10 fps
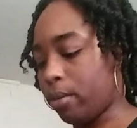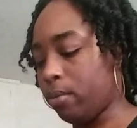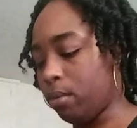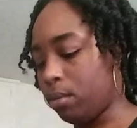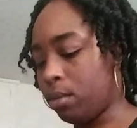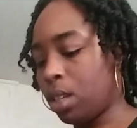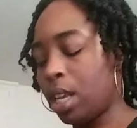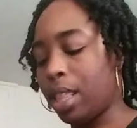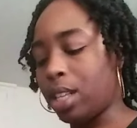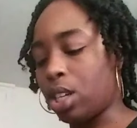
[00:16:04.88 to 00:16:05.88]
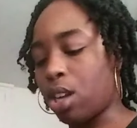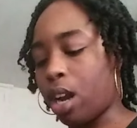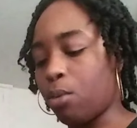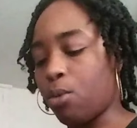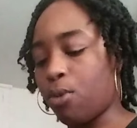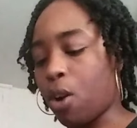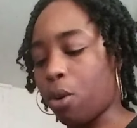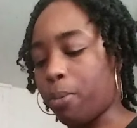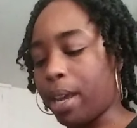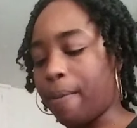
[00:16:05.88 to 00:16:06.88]
Things are trying to move
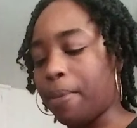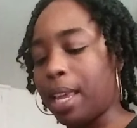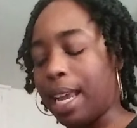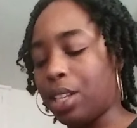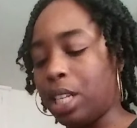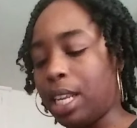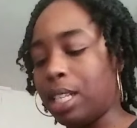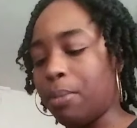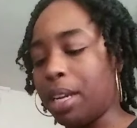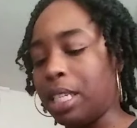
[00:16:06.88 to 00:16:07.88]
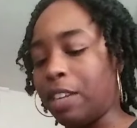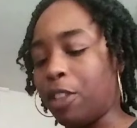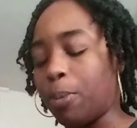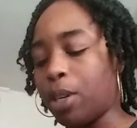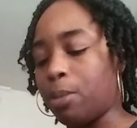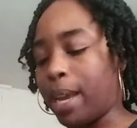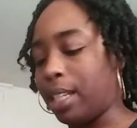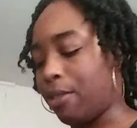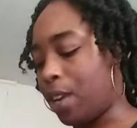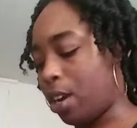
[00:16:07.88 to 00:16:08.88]
forward, but there needs to be a shift of
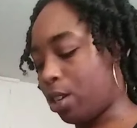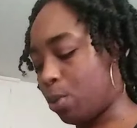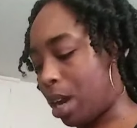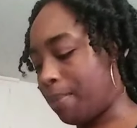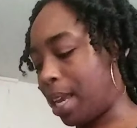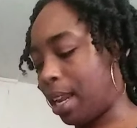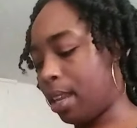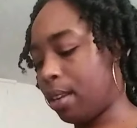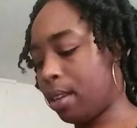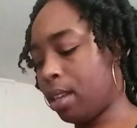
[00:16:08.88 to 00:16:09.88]
perspective here is what I'm getting